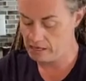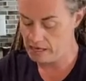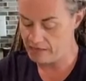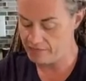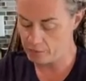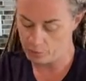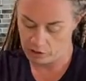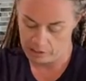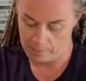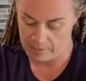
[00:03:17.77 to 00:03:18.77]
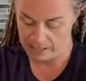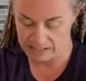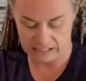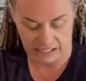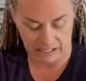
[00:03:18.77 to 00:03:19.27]
And then we're gonna
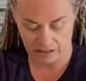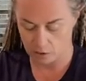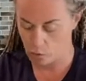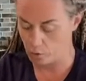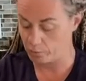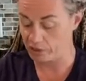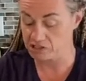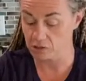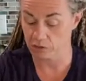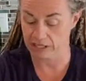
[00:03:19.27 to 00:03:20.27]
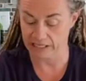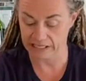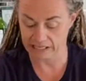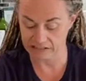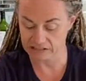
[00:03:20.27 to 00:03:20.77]
mix in the cornbread. So it
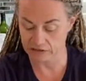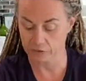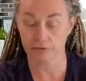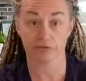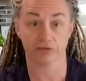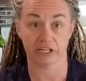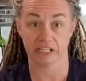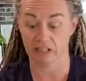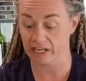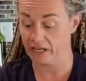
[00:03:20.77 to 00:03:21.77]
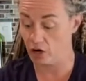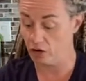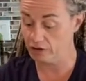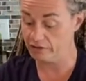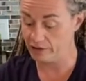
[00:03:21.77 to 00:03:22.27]
is gluten-free, like
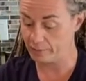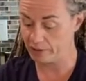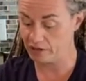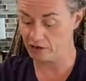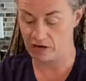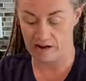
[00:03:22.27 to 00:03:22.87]
all of Epicure.